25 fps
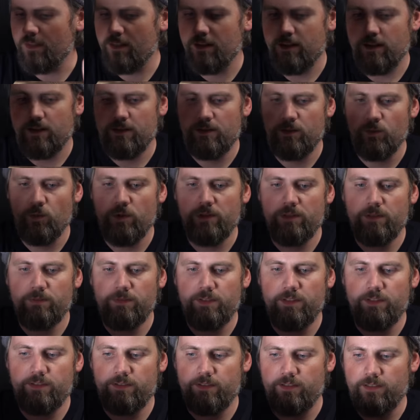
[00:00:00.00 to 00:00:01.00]
And one of
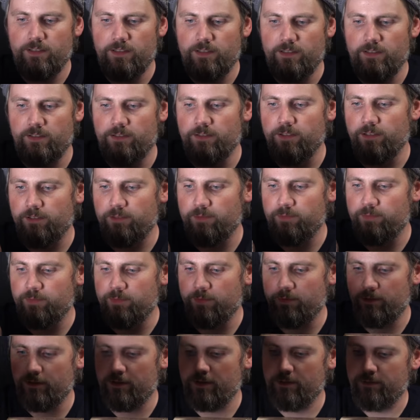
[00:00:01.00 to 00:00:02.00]
this is not
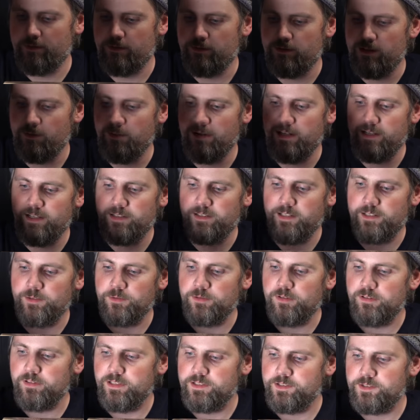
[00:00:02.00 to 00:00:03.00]
for Rebellion at
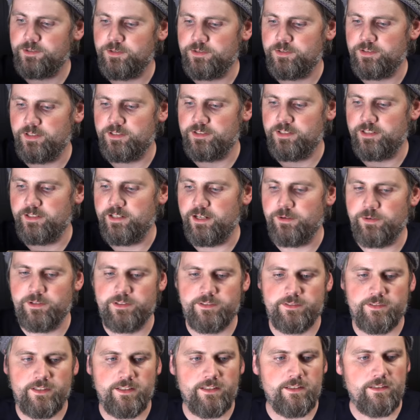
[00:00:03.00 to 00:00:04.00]
all, it's just a generic
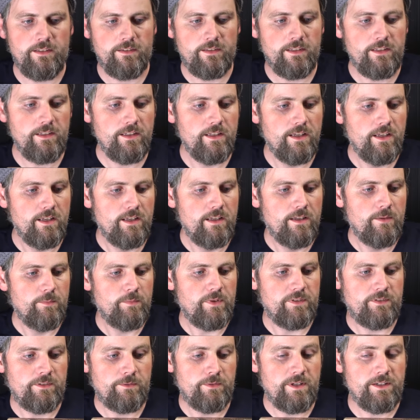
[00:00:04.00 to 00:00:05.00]
thing, thing,
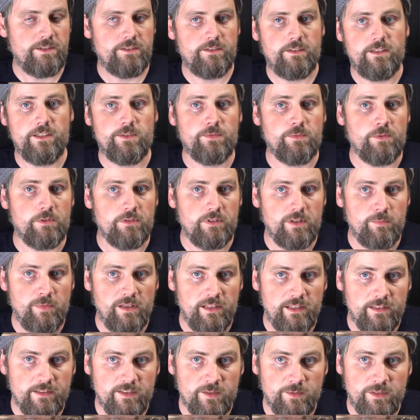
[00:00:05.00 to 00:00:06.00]
but the rest is for
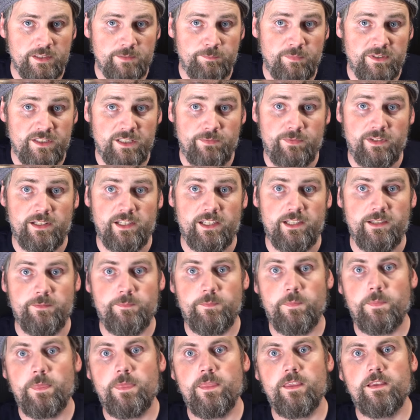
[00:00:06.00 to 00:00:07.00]
Rebellion specifically.
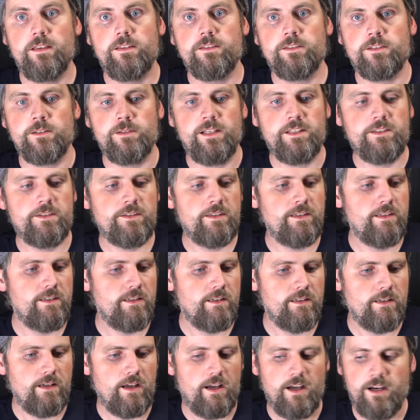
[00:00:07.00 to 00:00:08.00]
So let's
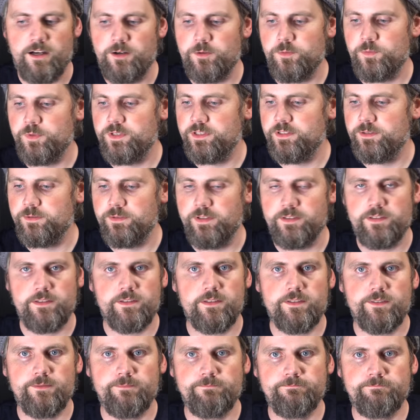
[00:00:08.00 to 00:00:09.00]
see how we do
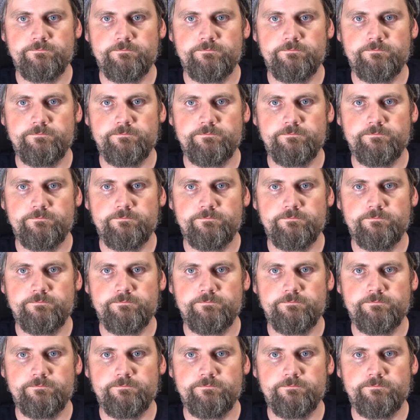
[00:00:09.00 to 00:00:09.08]
this.